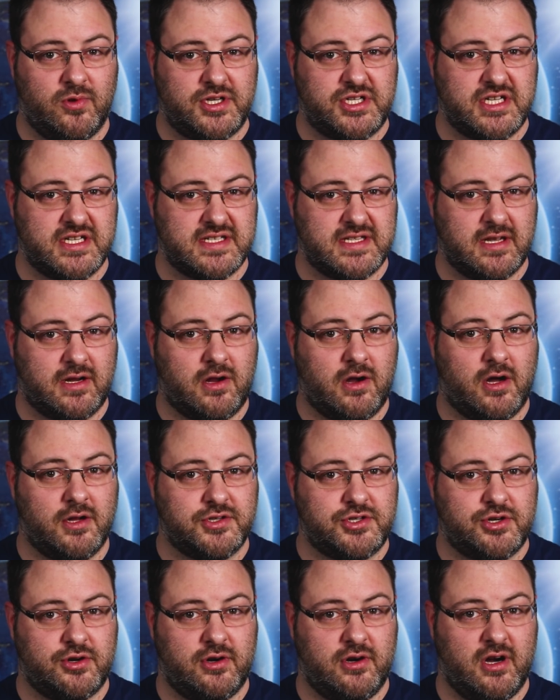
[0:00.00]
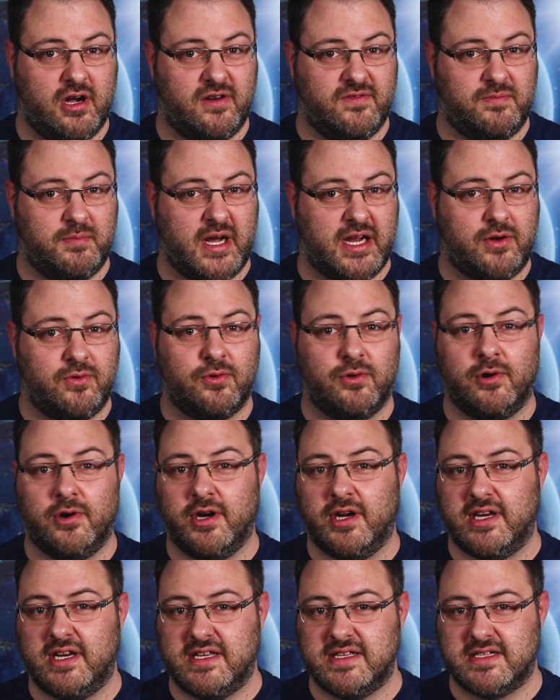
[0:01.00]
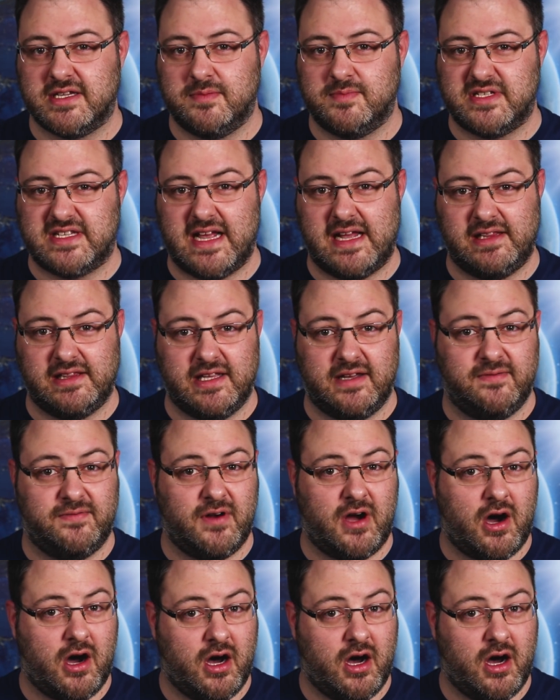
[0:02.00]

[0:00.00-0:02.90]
which is the culture of microorganisms that live